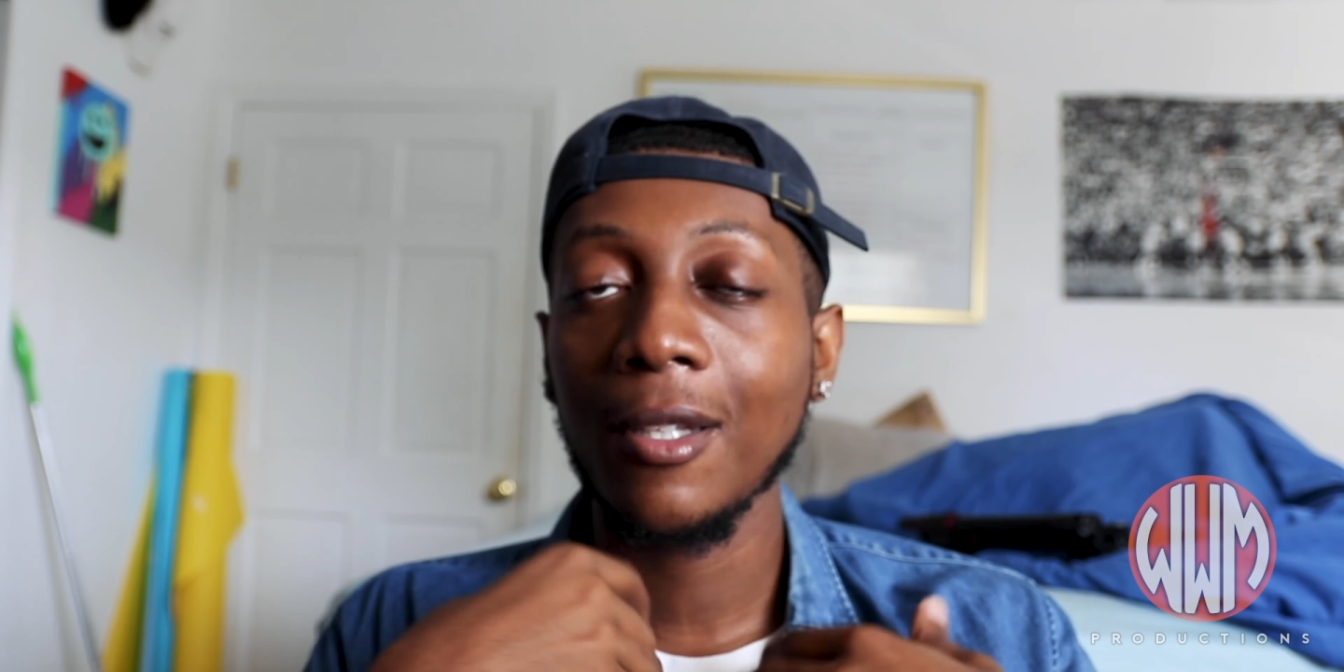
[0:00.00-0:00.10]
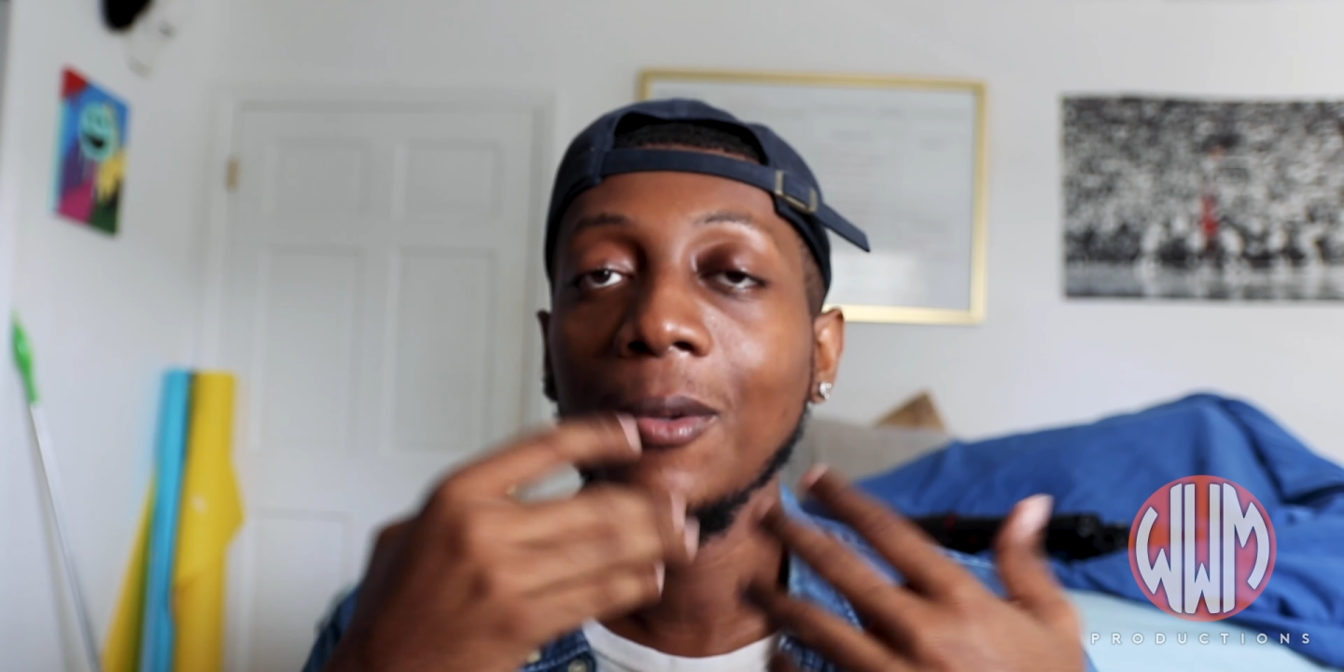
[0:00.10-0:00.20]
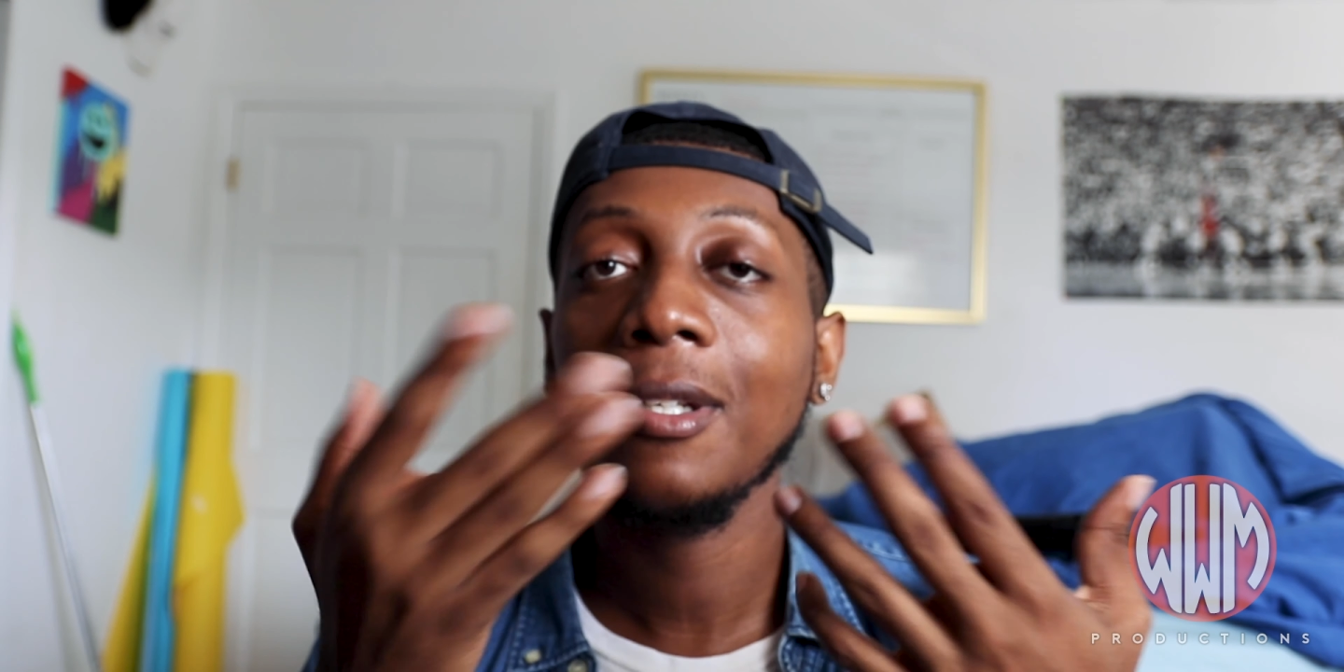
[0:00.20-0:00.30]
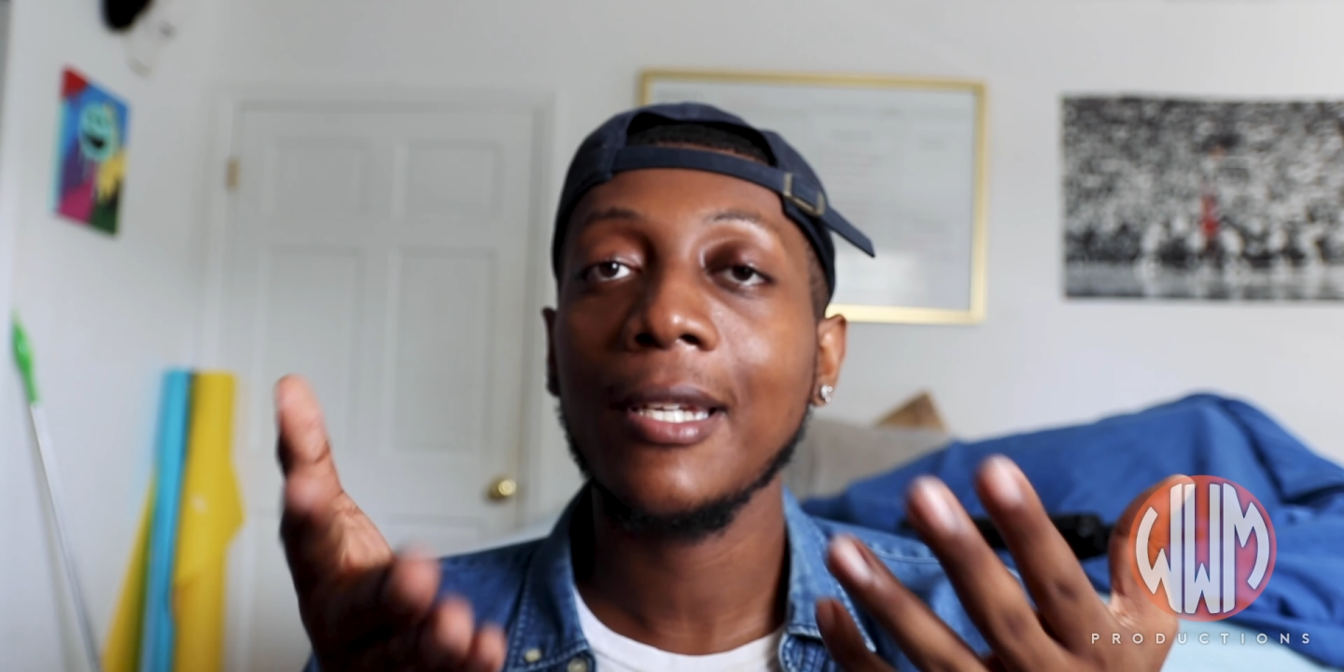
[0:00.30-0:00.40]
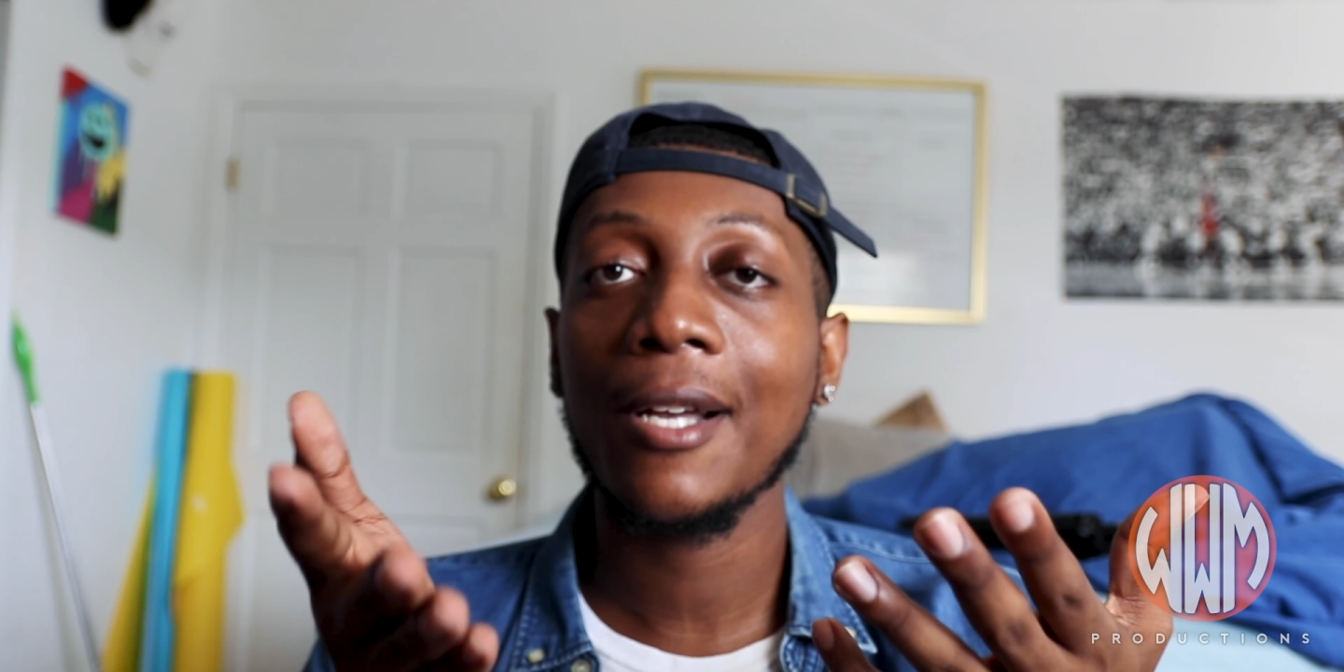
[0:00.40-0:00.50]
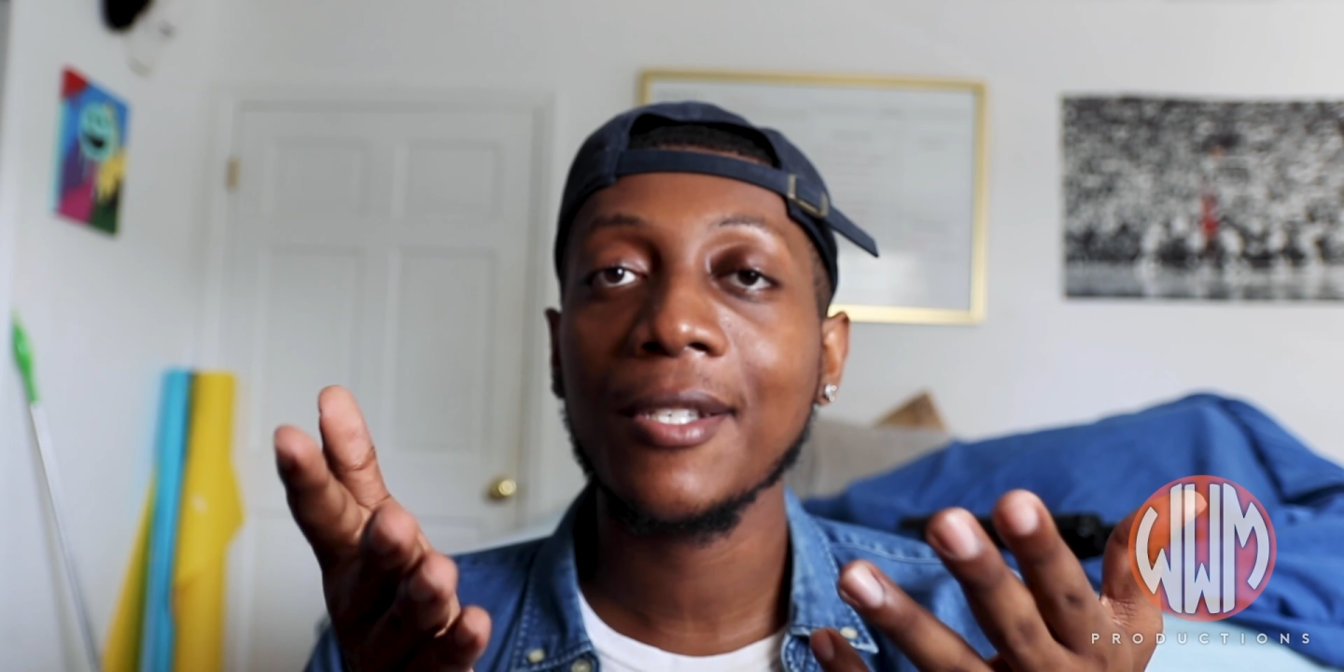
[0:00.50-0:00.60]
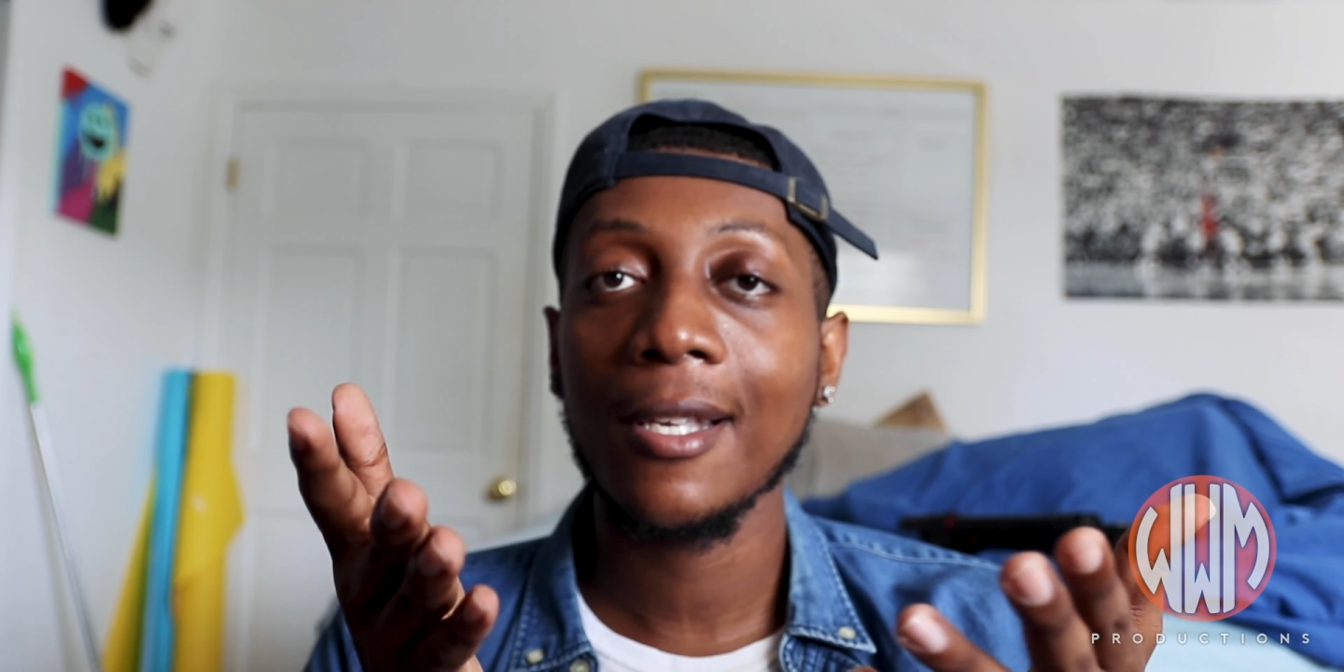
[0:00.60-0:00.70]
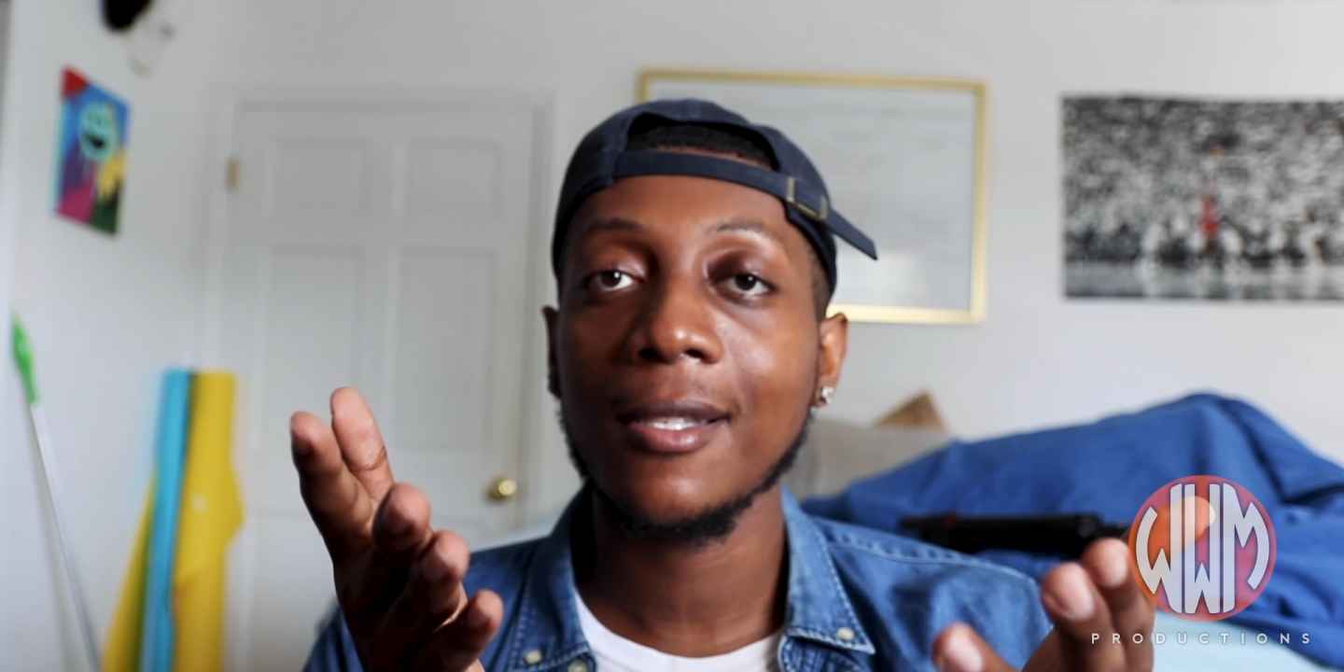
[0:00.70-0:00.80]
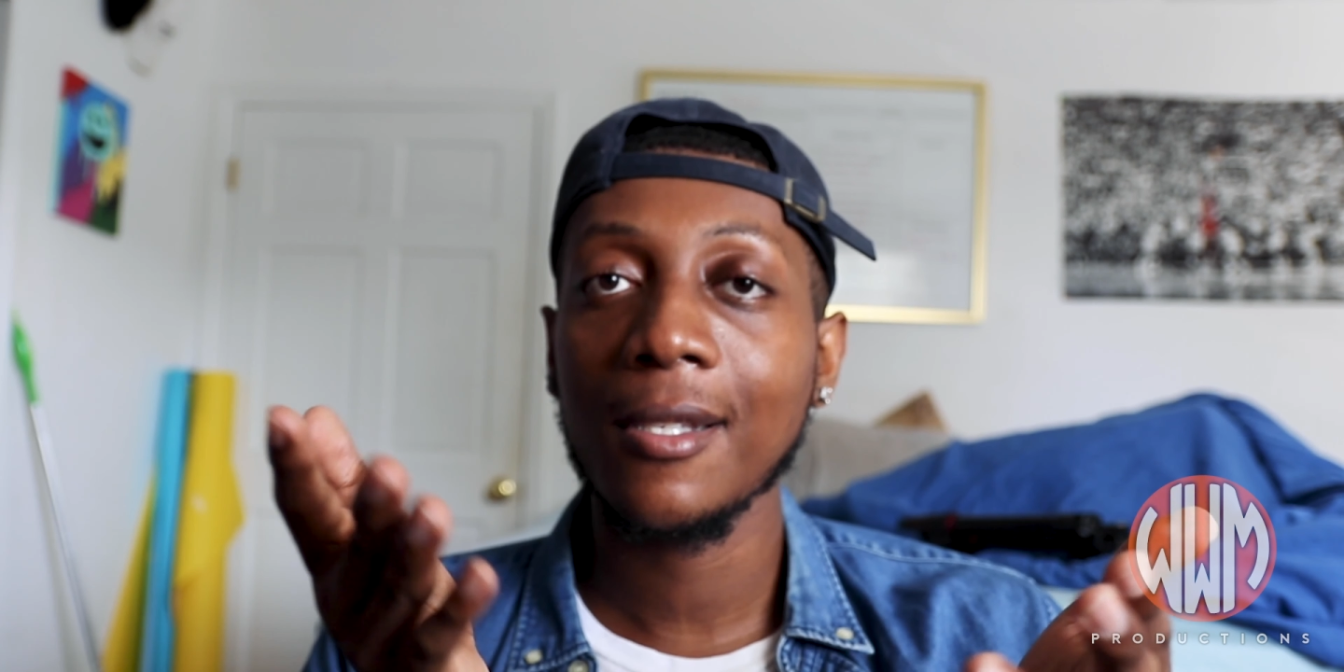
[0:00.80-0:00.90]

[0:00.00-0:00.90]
The only downside